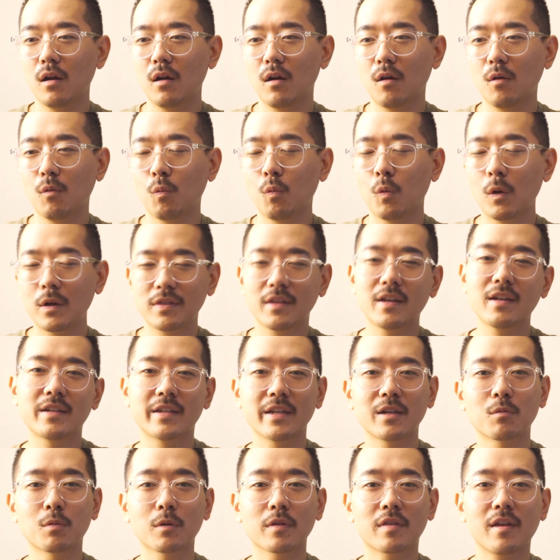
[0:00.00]
what they
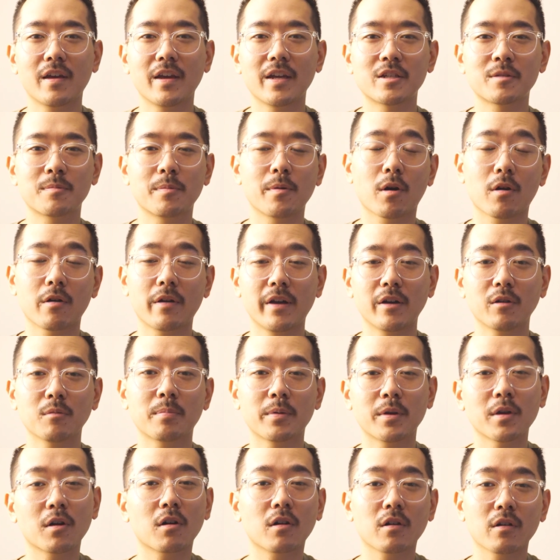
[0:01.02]
did with the HPR and
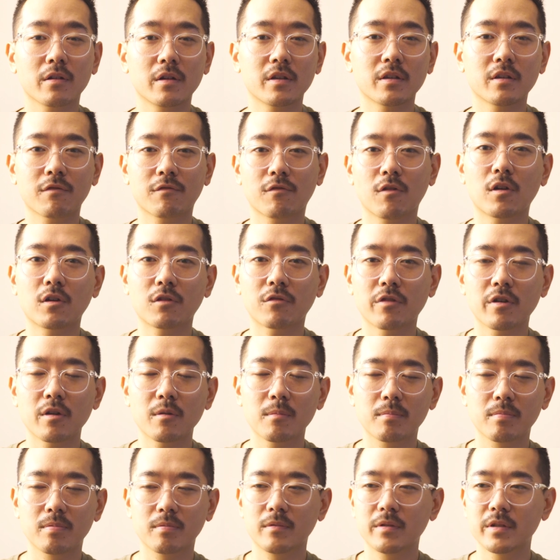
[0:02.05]
LPR and the front
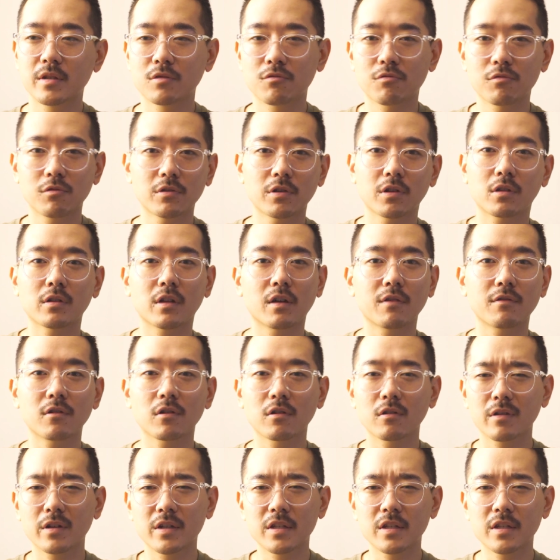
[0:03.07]
grip is really clever.